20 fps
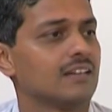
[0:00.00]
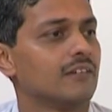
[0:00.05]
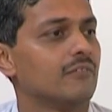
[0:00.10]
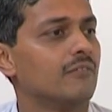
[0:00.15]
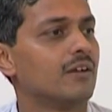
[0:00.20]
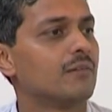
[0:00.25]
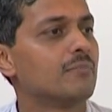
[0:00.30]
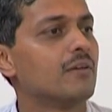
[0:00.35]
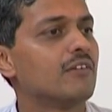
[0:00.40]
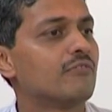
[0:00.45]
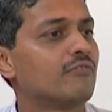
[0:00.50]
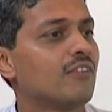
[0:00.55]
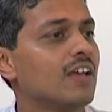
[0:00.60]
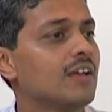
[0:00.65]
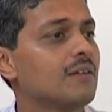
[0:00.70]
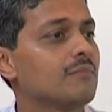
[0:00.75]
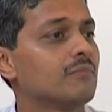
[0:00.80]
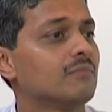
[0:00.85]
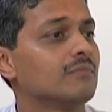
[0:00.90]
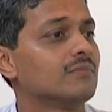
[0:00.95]
when my
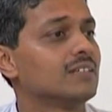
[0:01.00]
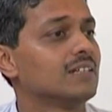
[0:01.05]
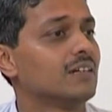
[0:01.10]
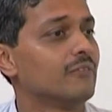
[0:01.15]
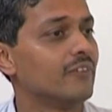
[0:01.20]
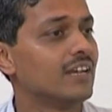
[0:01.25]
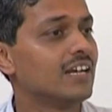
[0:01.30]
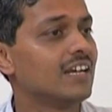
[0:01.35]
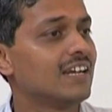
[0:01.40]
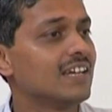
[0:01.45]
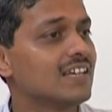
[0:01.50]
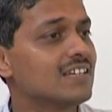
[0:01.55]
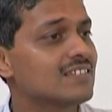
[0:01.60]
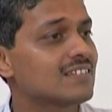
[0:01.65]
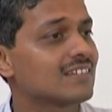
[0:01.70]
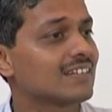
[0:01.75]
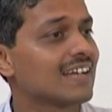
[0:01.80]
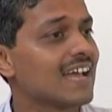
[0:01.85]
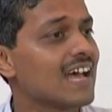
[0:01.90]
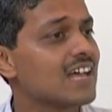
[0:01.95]
flame, when it
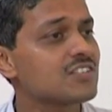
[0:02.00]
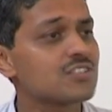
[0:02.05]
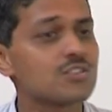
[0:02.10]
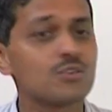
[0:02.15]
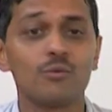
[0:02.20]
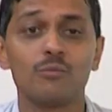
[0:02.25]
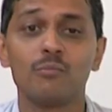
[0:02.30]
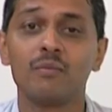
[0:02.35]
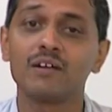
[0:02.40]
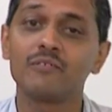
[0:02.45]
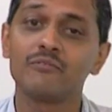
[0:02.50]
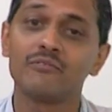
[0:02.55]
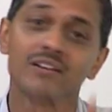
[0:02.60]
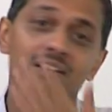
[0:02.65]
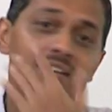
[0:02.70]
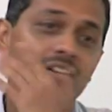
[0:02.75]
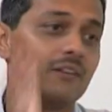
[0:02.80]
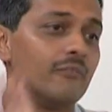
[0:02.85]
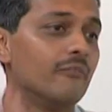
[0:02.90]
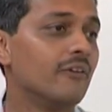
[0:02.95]
is gas stove, but
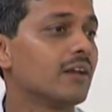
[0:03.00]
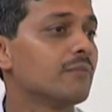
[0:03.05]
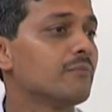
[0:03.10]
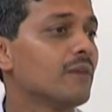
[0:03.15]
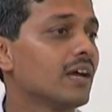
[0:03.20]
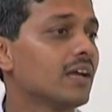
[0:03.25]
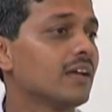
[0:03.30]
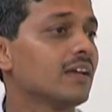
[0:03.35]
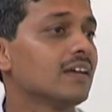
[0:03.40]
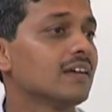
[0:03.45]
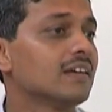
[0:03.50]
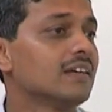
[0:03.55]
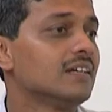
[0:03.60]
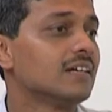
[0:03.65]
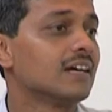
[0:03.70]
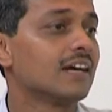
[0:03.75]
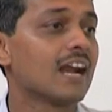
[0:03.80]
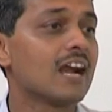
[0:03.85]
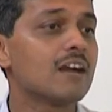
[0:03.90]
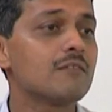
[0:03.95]
when my
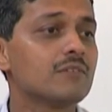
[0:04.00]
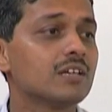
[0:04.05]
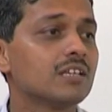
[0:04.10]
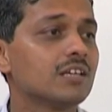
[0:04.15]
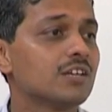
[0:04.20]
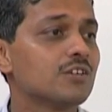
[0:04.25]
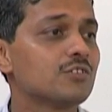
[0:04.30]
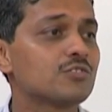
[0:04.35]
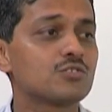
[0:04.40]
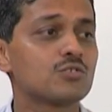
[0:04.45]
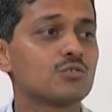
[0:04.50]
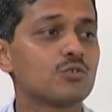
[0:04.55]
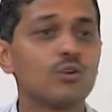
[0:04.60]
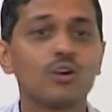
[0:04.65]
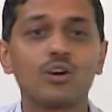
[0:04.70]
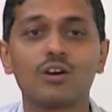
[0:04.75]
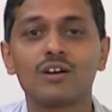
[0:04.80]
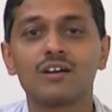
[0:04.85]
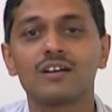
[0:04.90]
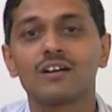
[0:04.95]
grandmother used to cook